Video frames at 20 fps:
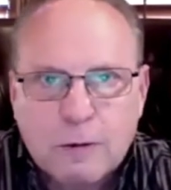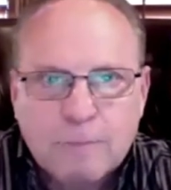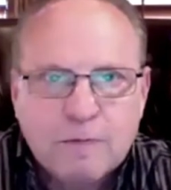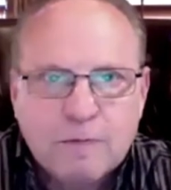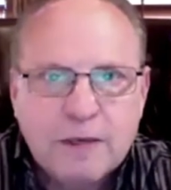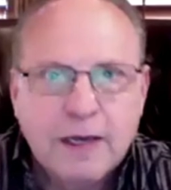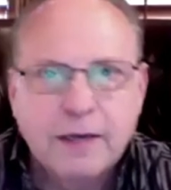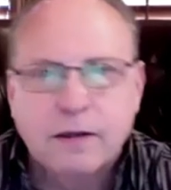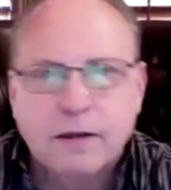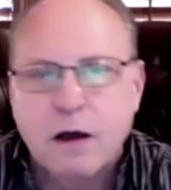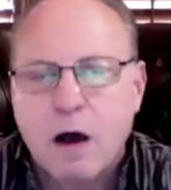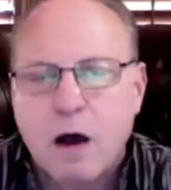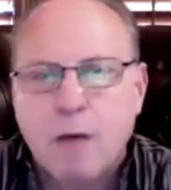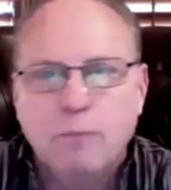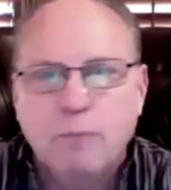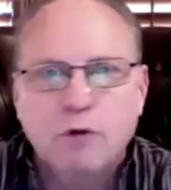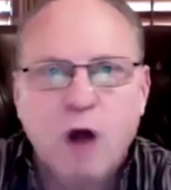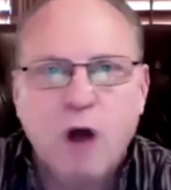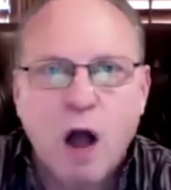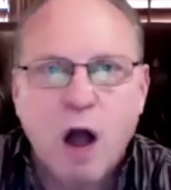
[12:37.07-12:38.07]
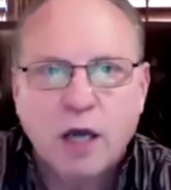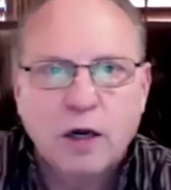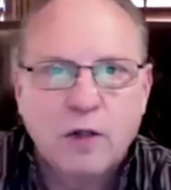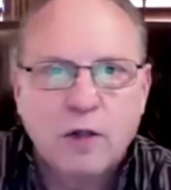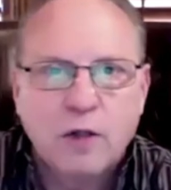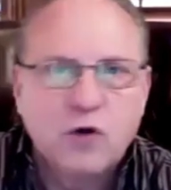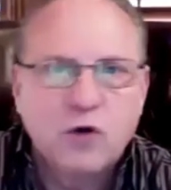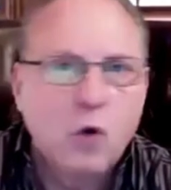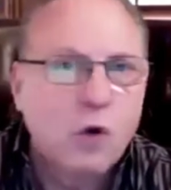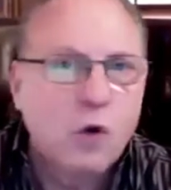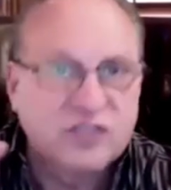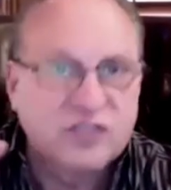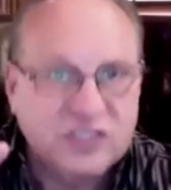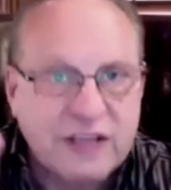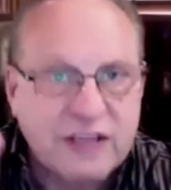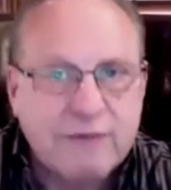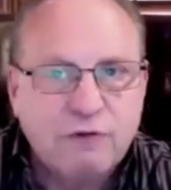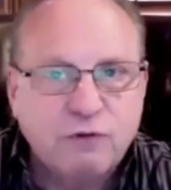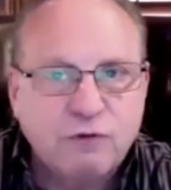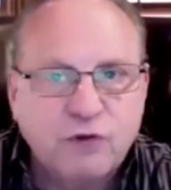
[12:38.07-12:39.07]
income, knocking on the door of
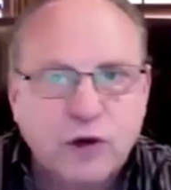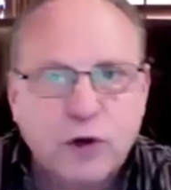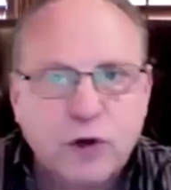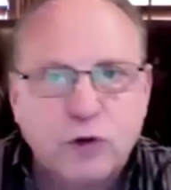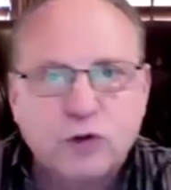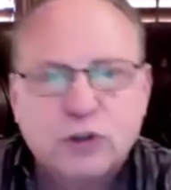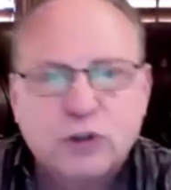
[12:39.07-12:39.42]
seven figures,